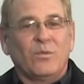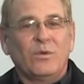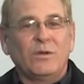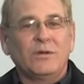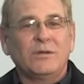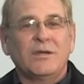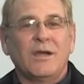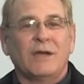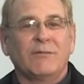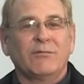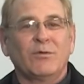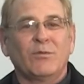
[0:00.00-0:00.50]
We'll
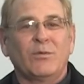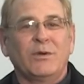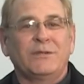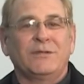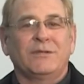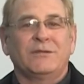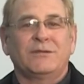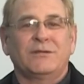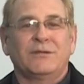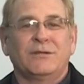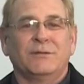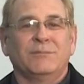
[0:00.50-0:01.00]
cover what
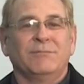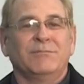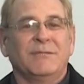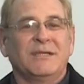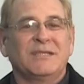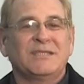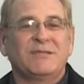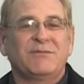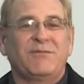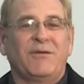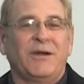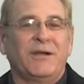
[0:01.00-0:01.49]
the term
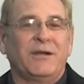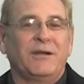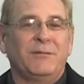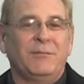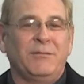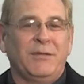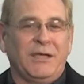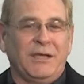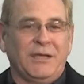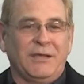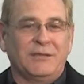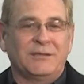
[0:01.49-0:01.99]
misfire
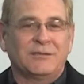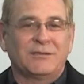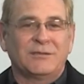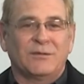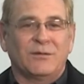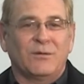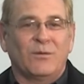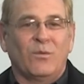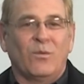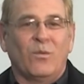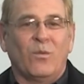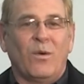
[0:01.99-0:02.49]
means,
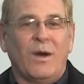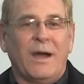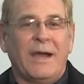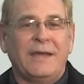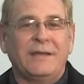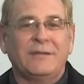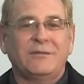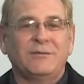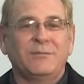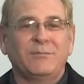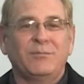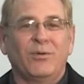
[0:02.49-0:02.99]
why
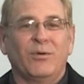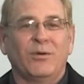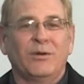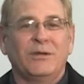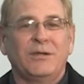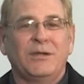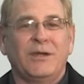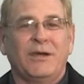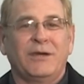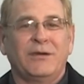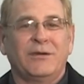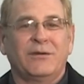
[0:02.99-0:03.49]
it's
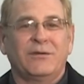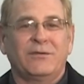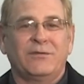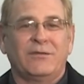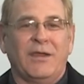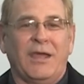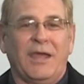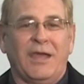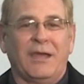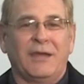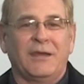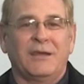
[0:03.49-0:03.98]
important to
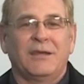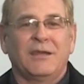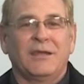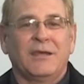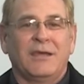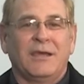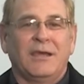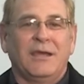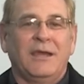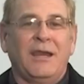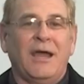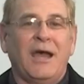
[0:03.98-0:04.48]
understand,
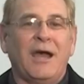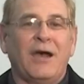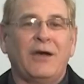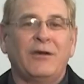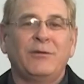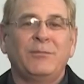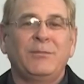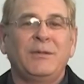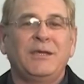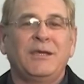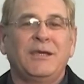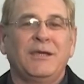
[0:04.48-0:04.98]
and how
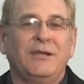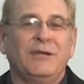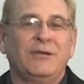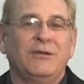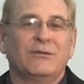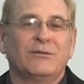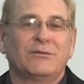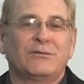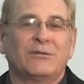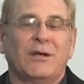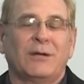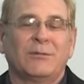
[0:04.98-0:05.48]
to begin
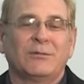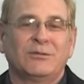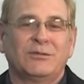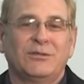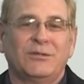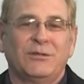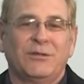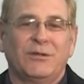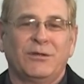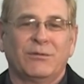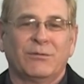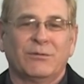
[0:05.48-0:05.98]
your
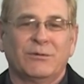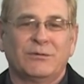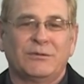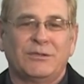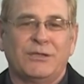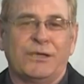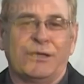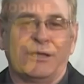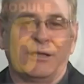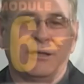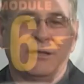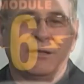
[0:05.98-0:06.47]
troubleshooting
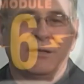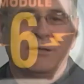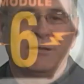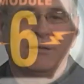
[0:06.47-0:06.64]
routine.